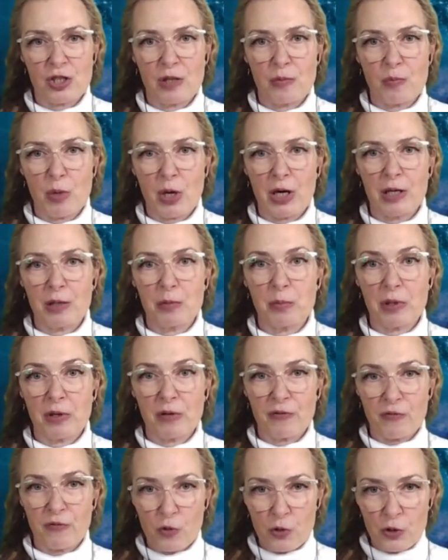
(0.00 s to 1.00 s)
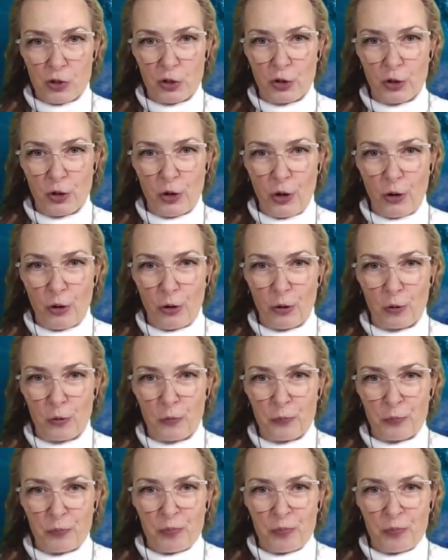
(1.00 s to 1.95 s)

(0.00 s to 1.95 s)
in mind before you go.